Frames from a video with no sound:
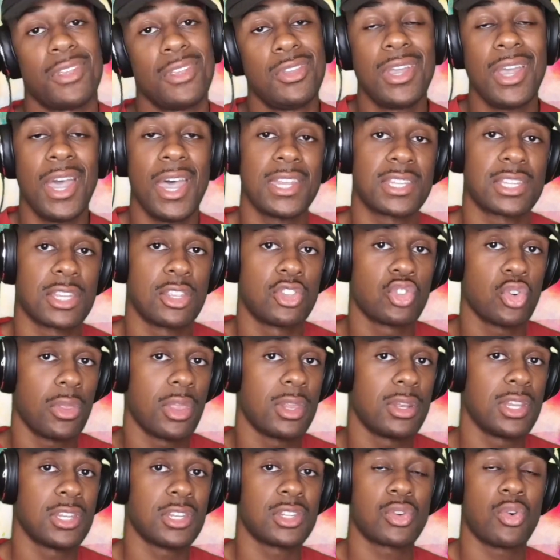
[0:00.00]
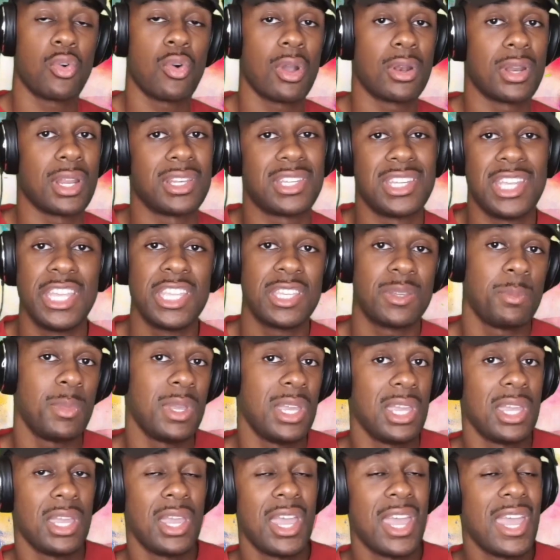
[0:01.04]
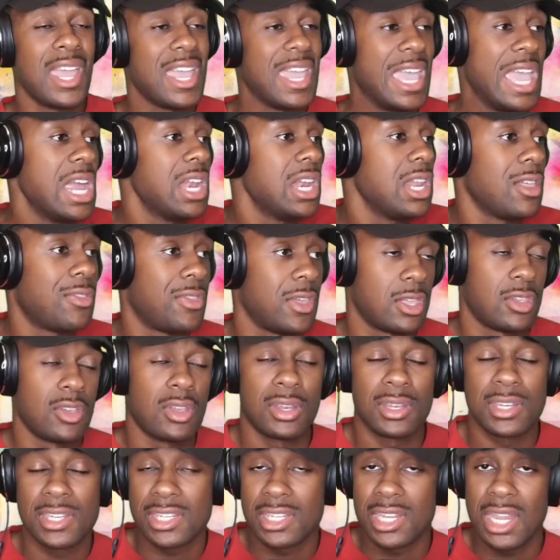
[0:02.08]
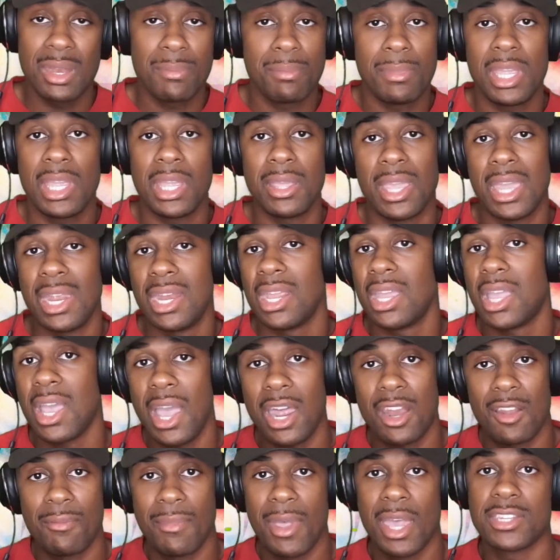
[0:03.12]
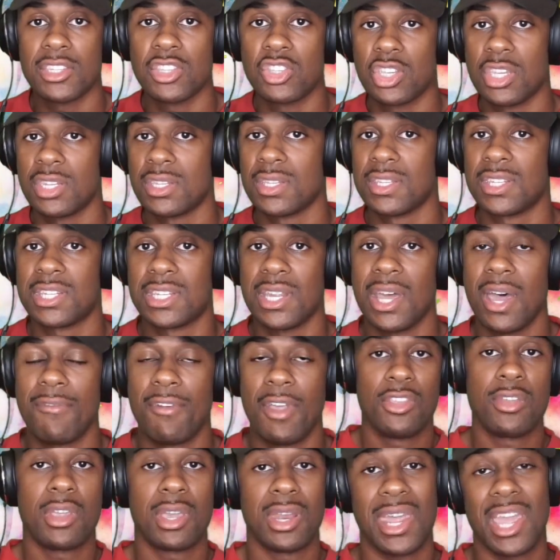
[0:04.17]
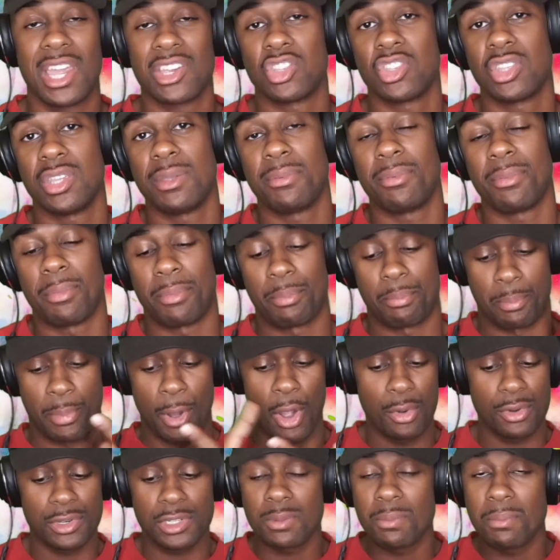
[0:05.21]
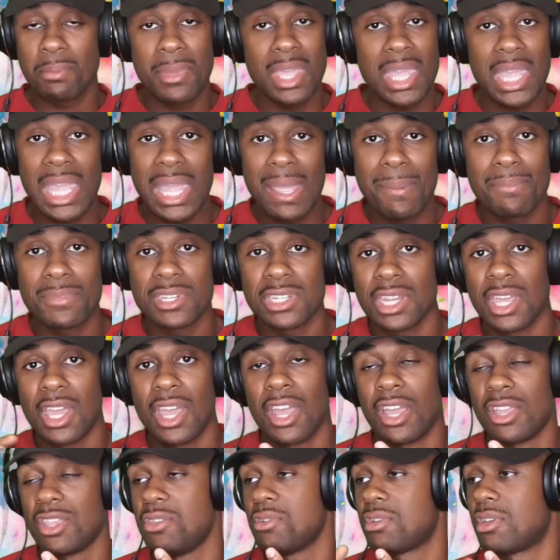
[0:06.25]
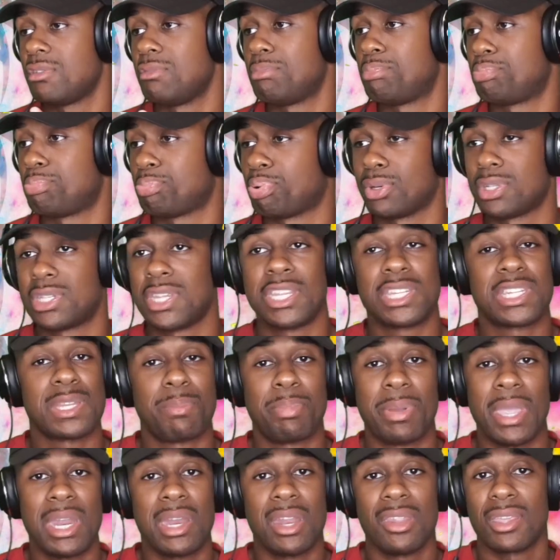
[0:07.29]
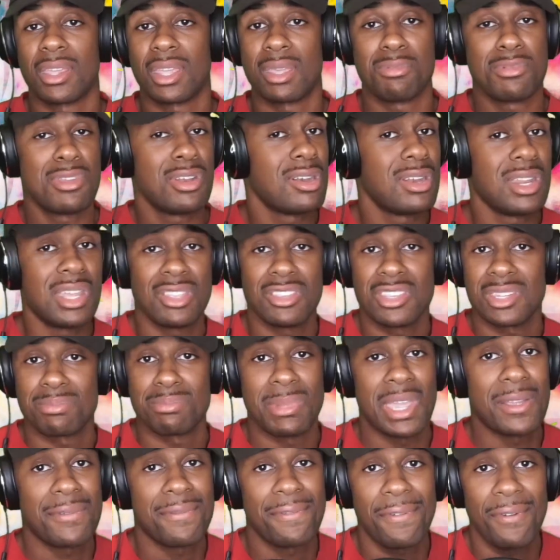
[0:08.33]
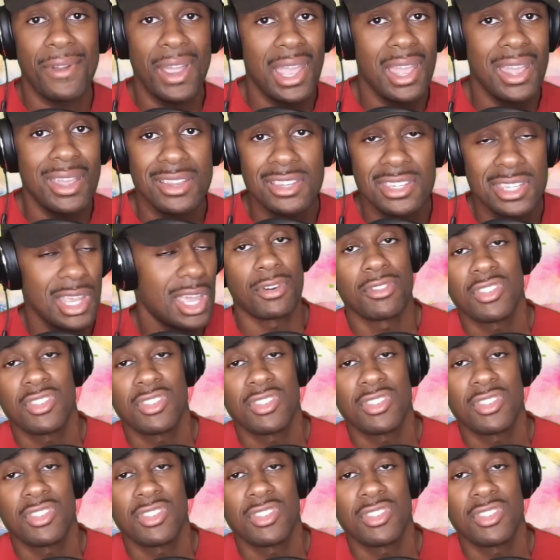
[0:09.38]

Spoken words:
You guys can join the Discord and teach me anything. You can send me any kind of messages and stuff. You can actually post memes. You could participate in the community and just make friends.